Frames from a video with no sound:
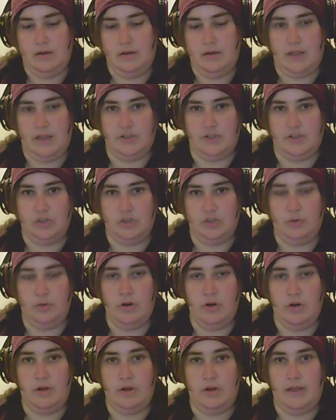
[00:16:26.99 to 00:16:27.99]
Kenshin
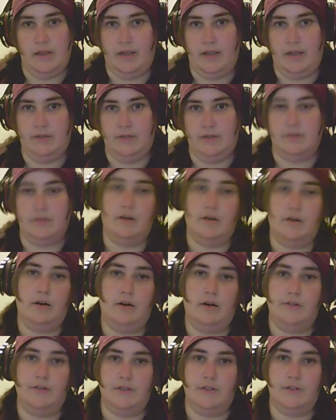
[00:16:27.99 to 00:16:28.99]
Himura, and
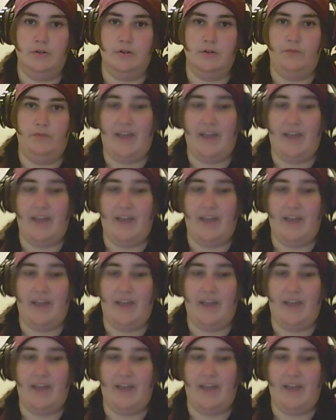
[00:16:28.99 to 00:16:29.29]
also